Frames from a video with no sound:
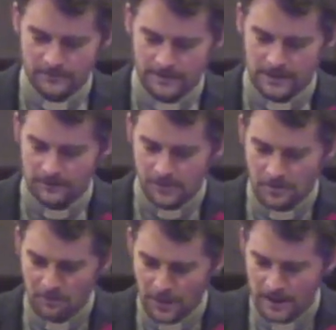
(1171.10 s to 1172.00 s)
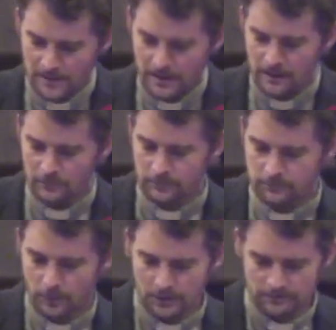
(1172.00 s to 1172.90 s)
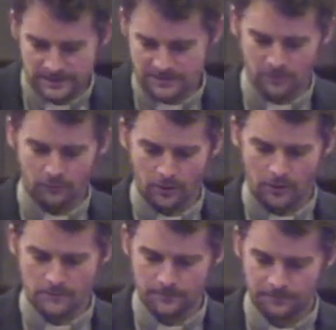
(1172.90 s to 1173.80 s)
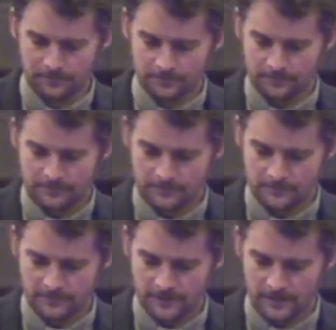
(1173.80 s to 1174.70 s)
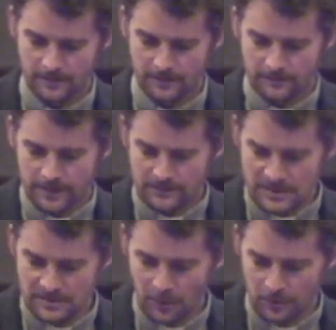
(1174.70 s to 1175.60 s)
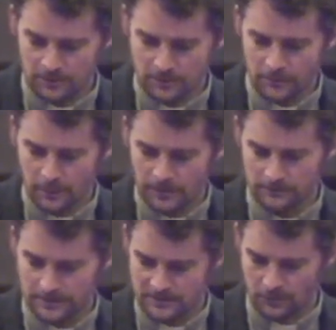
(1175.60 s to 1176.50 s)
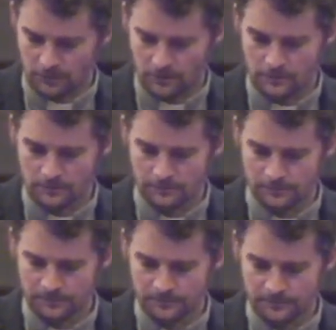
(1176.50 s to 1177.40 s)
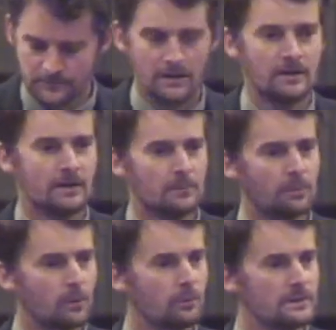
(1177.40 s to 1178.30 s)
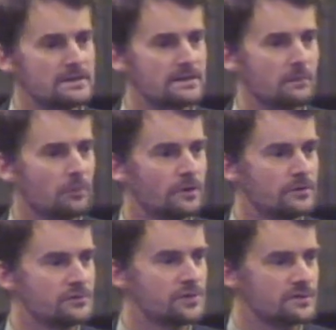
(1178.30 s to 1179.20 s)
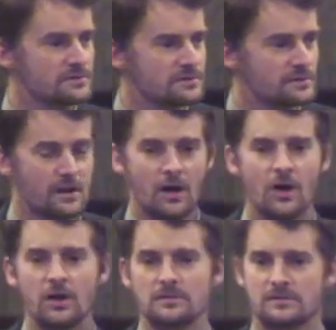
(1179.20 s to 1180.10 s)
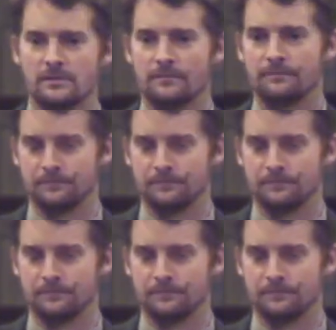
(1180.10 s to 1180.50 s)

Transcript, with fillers: Now, if you compare that with worldly sorrow, if they respond with worldly sorrow, Paul is someone who just hurts them